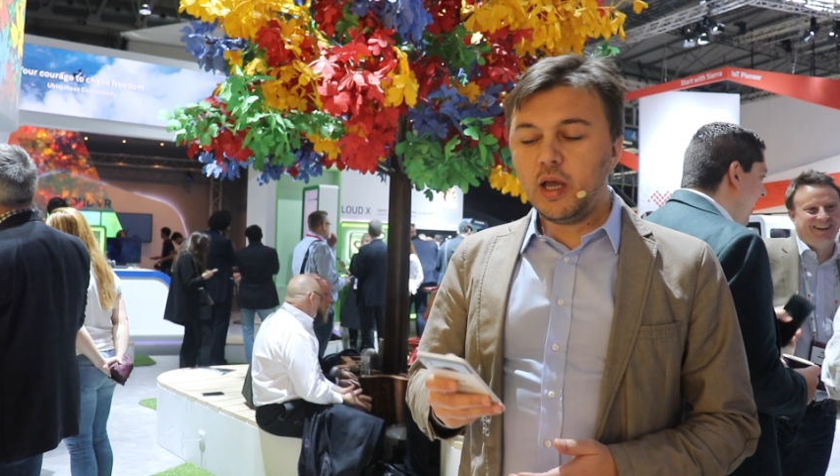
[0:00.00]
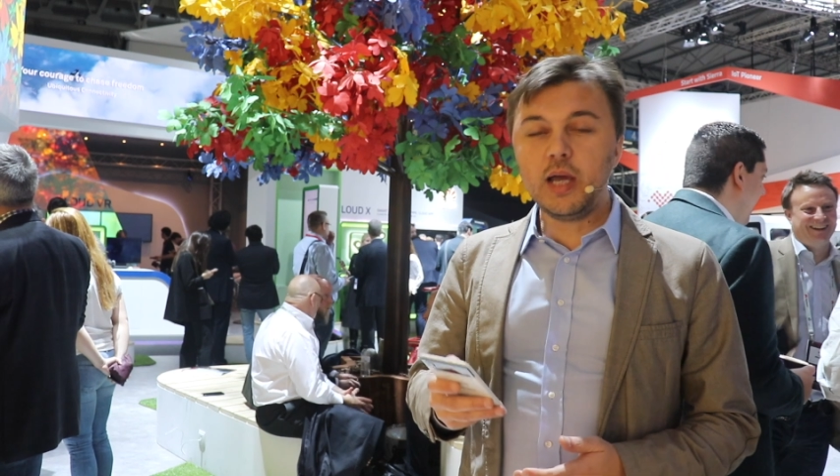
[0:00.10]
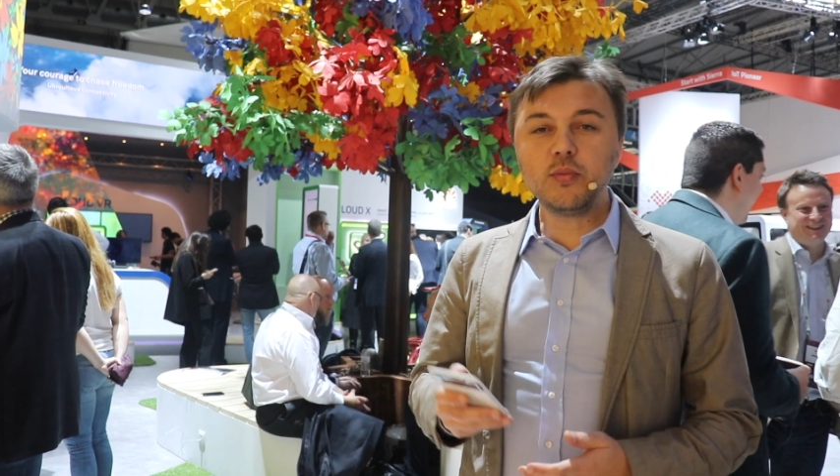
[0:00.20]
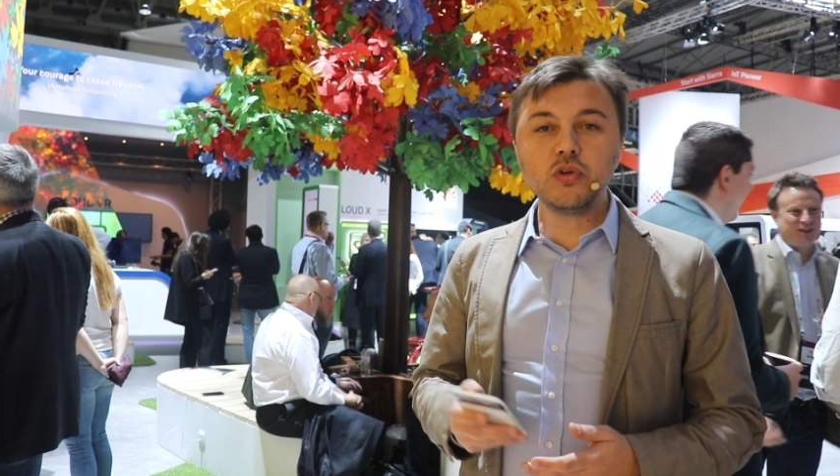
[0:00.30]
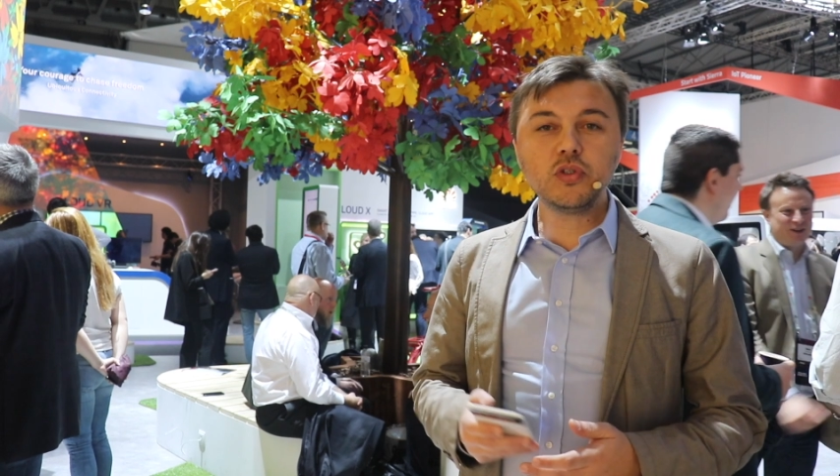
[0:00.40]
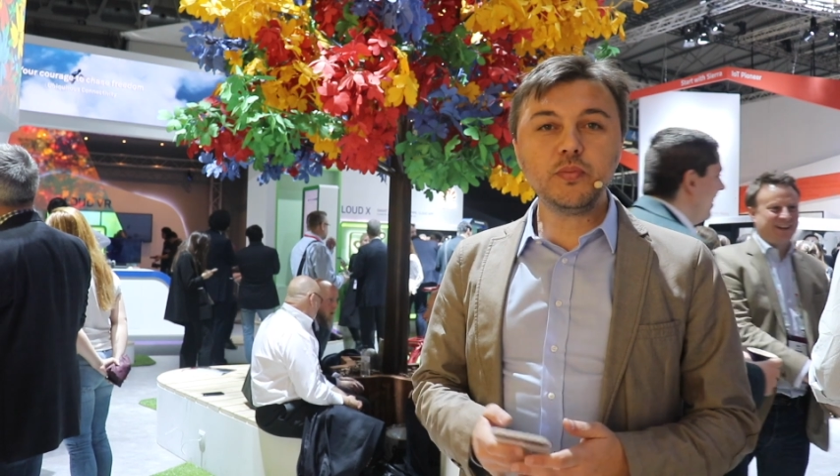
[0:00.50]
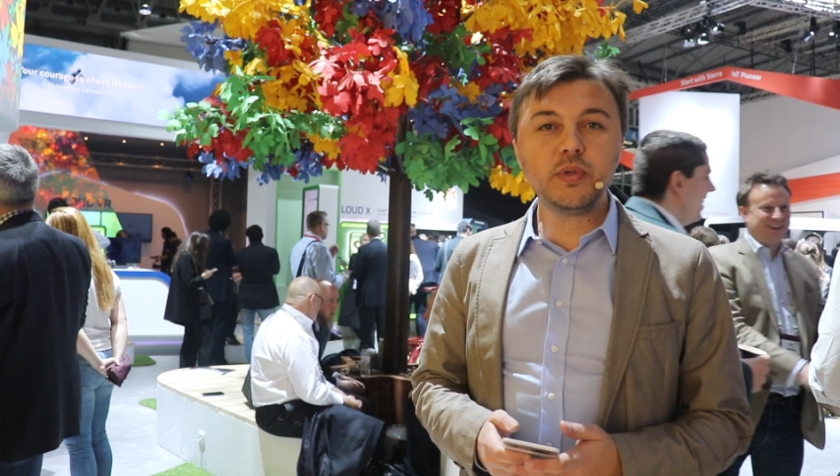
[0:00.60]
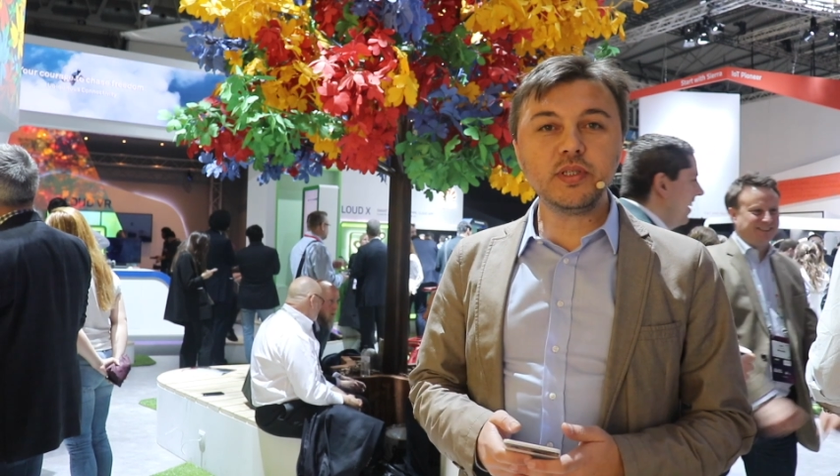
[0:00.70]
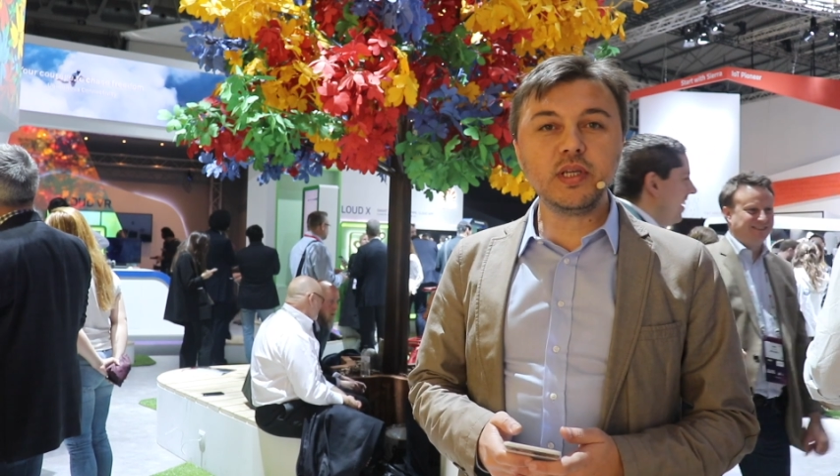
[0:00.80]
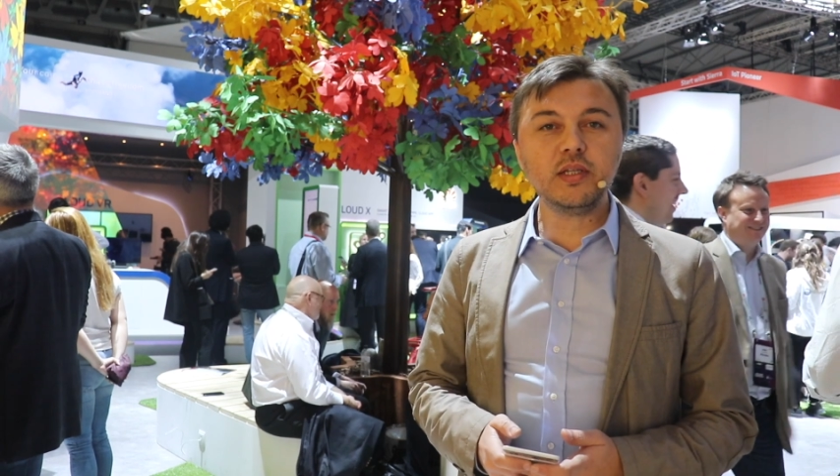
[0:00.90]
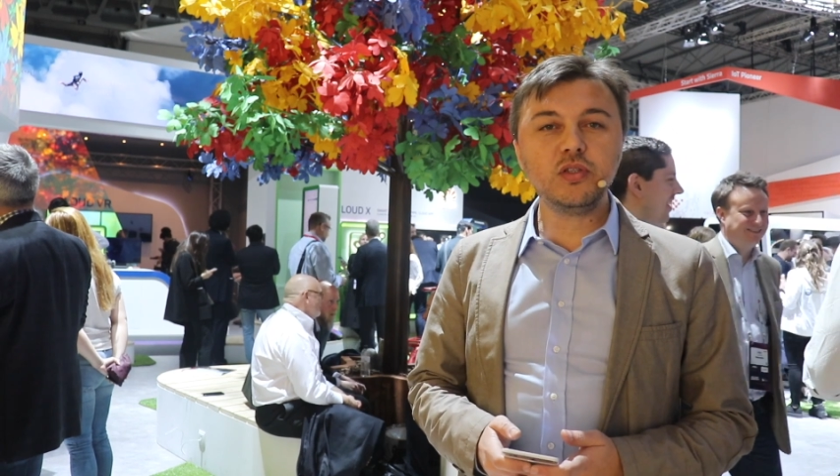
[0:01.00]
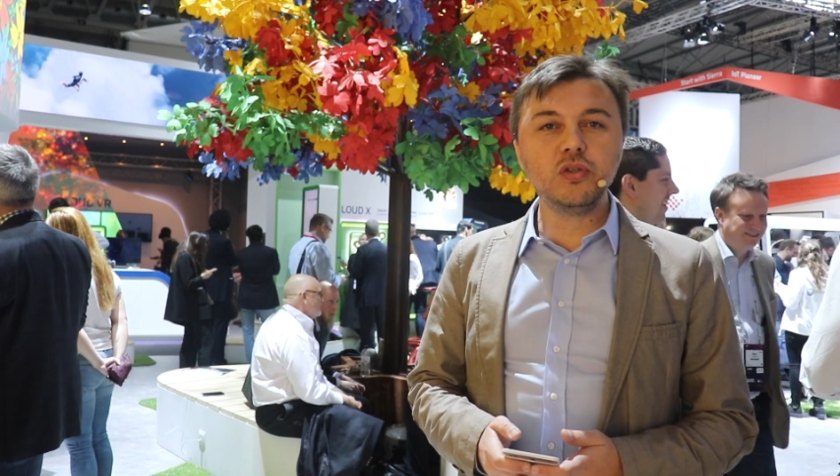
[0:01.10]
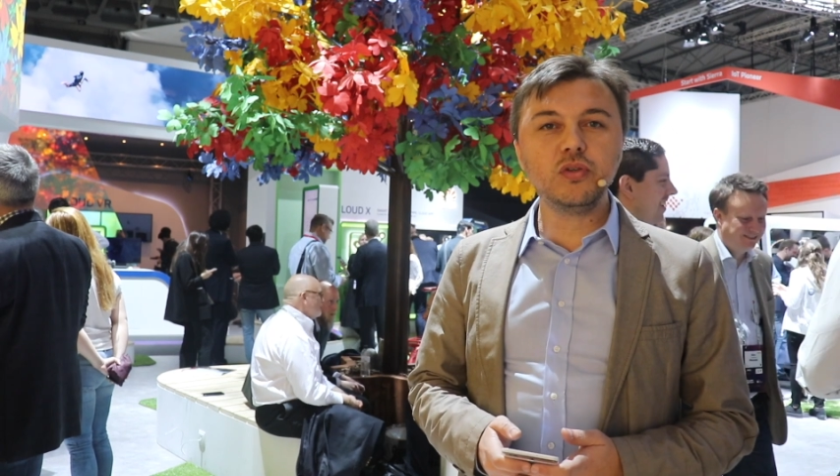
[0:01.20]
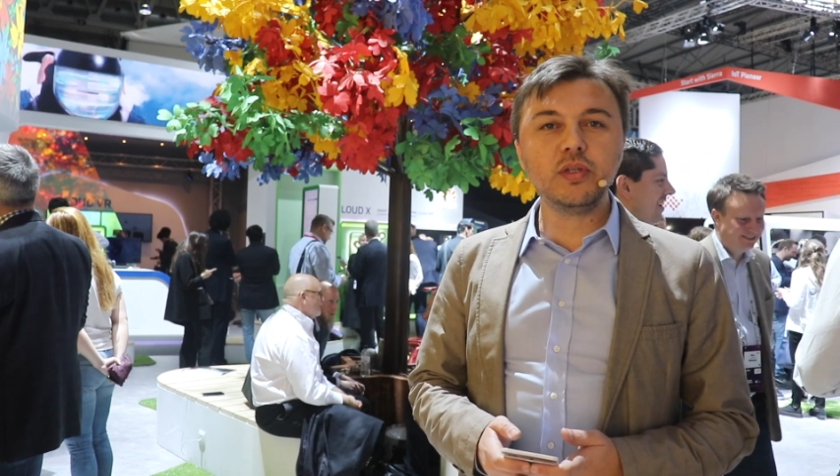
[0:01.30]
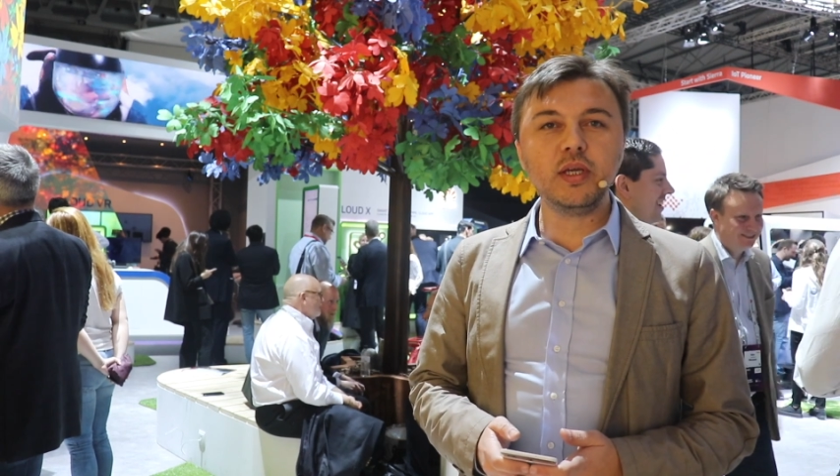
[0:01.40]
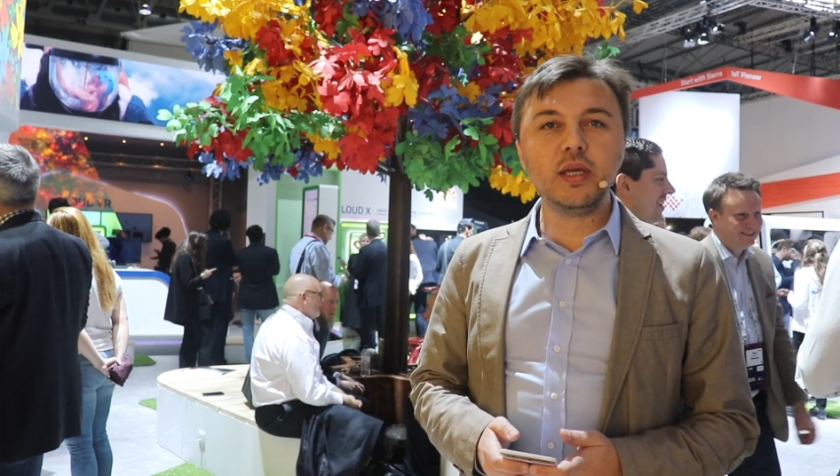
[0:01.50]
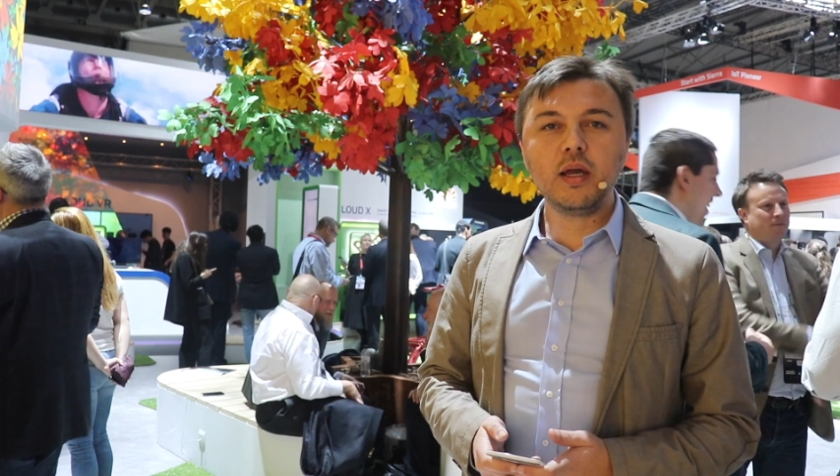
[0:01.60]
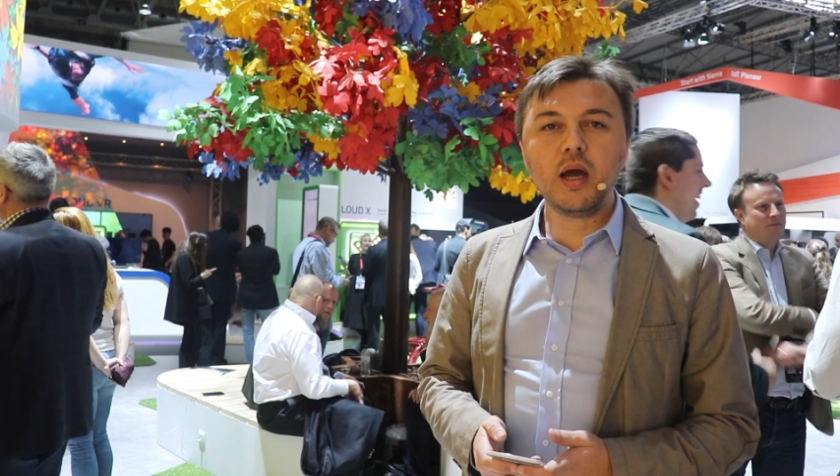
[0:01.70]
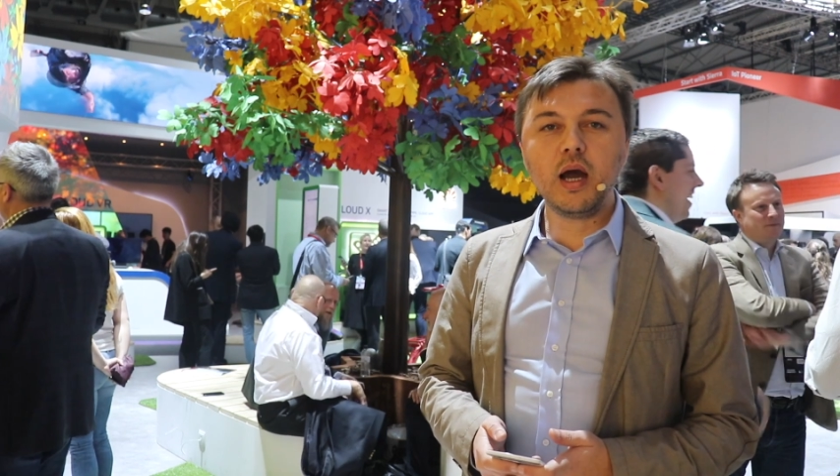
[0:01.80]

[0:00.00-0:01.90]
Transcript: I'm going to present you the